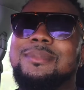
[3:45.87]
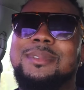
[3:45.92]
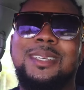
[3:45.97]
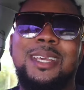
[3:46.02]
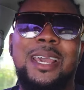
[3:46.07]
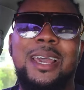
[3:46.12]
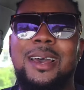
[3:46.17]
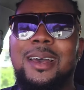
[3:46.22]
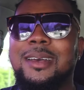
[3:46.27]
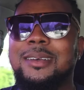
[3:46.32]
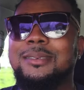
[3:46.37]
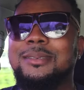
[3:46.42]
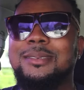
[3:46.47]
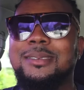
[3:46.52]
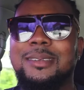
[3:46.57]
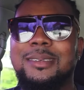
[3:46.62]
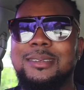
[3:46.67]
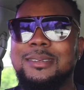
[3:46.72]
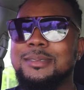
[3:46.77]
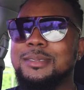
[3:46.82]

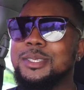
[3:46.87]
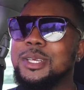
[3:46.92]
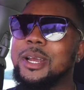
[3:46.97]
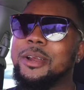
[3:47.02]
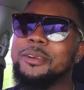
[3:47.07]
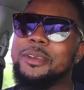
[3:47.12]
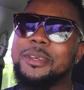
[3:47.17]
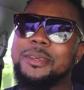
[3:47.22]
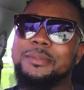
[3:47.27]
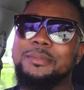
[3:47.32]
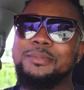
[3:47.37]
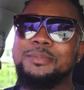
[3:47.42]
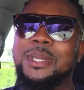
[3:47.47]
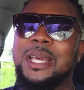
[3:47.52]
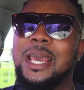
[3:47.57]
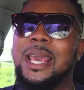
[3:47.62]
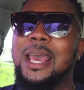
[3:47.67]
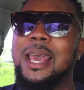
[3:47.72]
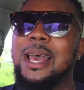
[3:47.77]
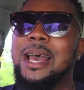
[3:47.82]
yeah, sorry.
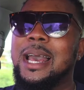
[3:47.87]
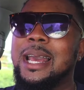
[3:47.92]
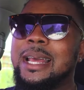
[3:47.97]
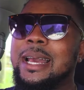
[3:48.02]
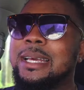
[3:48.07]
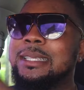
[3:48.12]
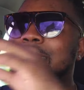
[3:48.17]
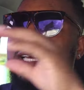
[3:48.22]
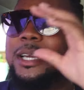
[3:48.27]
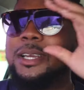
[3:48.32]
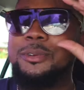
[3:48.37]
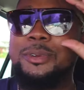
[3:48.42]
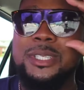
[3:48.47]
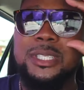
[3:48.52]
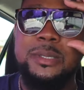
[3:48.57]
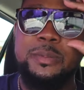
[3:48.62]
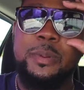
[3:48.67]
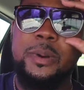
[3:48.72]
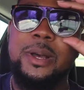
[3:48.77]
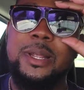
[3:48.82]
I think I
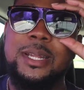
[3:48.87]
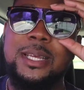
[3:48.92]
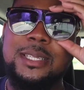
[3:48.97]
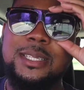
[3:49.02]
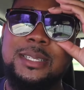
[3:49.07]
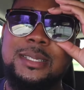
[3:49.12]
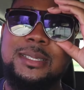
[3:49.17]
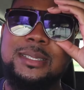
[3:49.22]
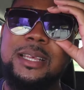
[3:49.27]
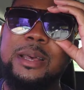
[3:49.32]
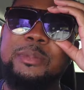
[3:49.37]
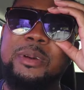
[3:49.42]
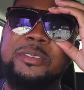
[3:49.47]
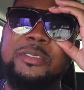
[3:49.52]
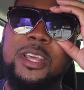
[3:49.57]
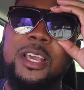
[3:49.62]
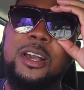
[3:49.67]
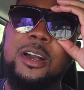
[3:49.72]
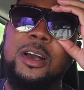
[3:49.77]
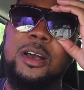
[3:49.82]
responded to some of
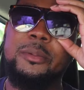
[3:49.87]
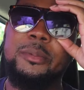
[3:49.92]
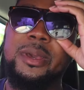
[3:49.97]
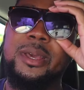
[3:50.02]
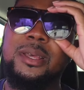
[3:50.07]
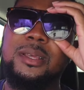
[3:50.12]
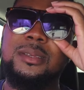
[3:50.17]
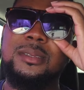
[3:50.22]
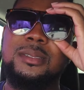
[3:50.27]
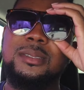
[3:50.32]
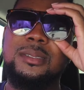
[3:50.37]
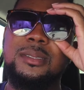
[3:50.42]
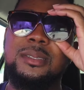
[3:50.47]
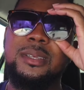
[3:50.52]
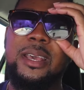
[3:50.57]
the comments.